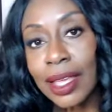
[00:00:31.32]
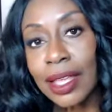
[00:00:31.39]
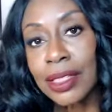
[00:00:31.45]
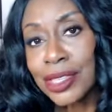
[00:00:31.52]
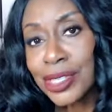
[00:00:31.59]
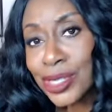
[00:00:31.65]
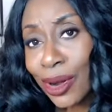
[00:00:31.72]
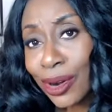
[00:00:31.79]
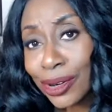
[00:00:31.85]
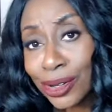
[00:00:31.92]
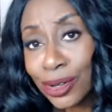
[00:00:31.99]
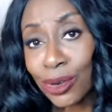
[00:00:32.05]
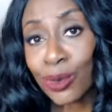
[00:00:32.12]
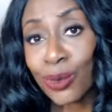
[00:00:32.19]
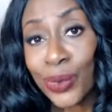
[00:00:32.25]
This
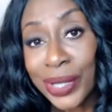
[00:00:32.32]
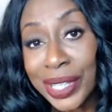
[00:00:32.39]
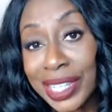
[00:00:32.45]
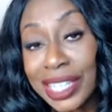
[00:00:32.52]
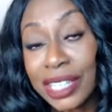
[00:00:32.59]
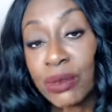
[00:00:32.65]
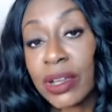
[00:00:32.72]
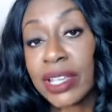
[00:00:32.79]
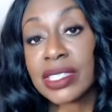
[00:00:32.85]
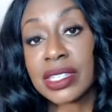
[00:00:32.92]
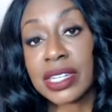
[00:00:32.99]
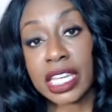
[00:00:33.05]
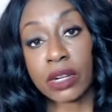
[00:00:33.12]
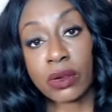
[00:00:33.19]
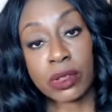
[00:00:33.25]
article really
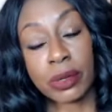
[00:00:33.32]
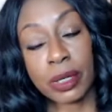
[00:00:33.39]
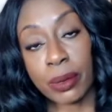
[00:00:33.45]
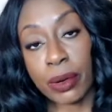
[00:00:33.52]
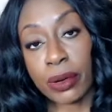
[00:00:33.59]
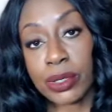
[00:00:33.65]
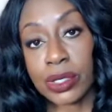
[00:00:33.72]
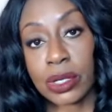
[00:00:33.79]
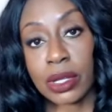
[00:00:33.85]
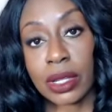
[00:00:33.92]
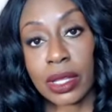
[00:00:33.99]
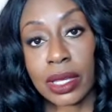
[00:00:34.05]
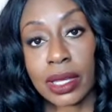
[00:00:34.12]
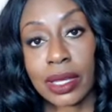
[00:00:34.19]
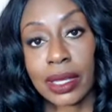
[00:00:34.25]
resonated with me
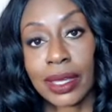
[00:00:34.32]
personally